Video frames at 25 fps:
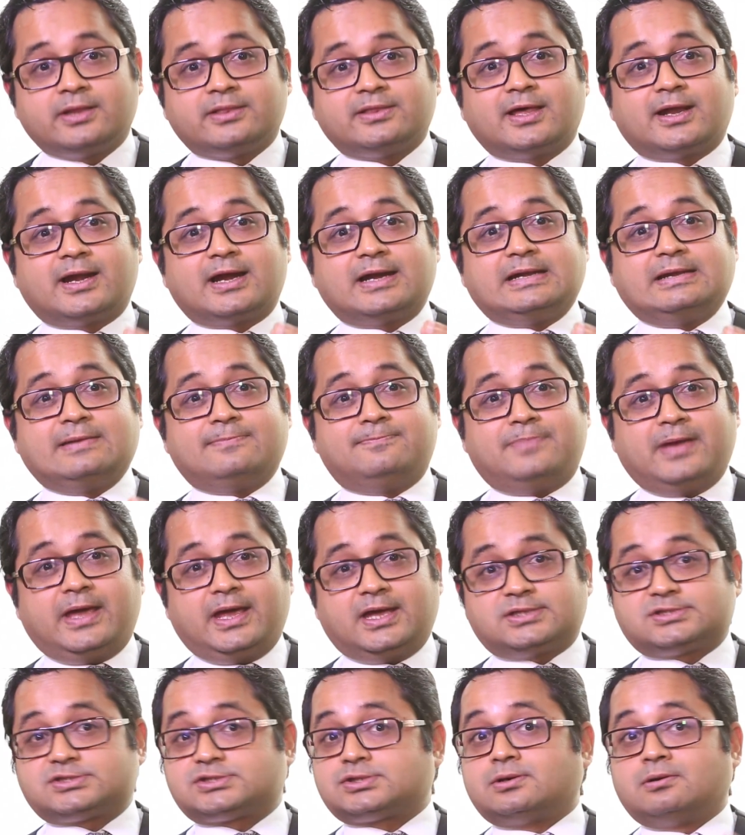There are
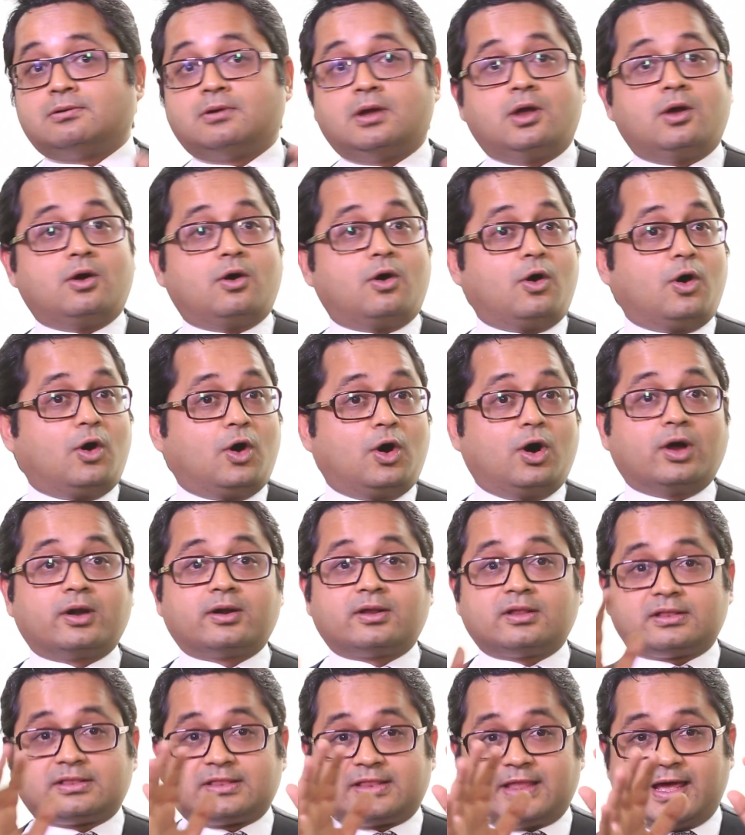debates,
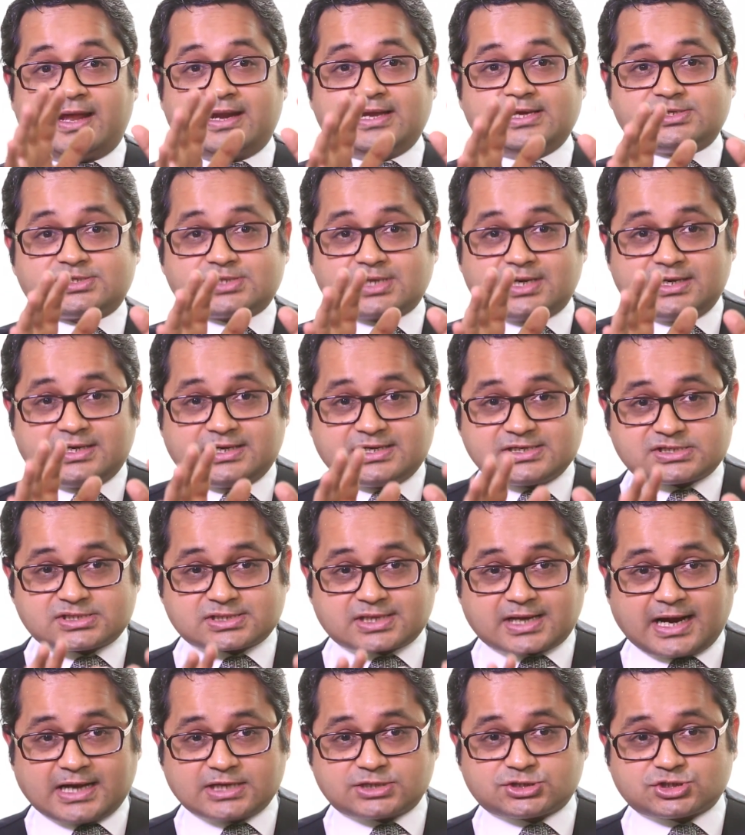or there is a
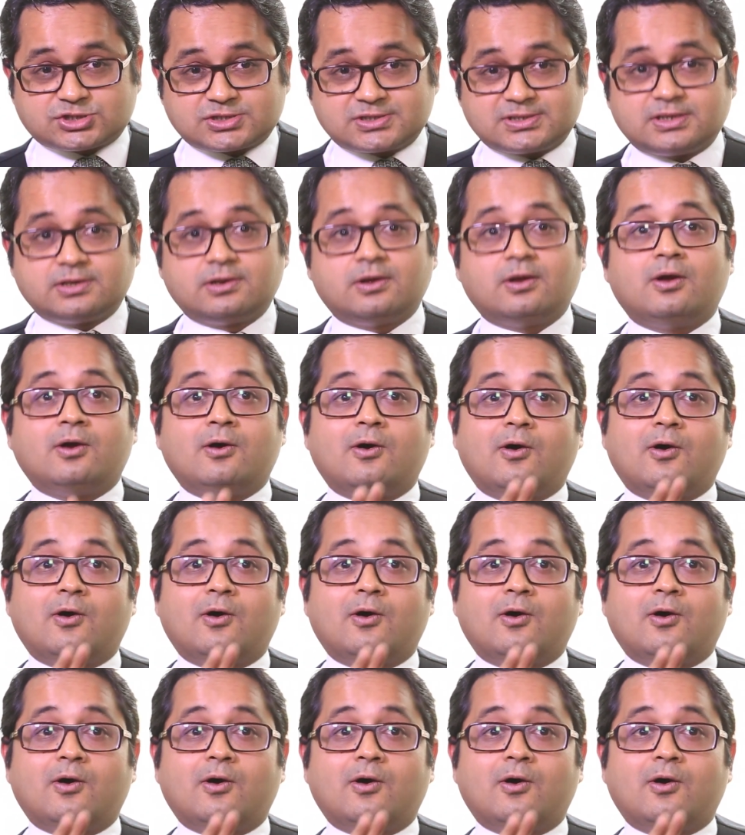discussion,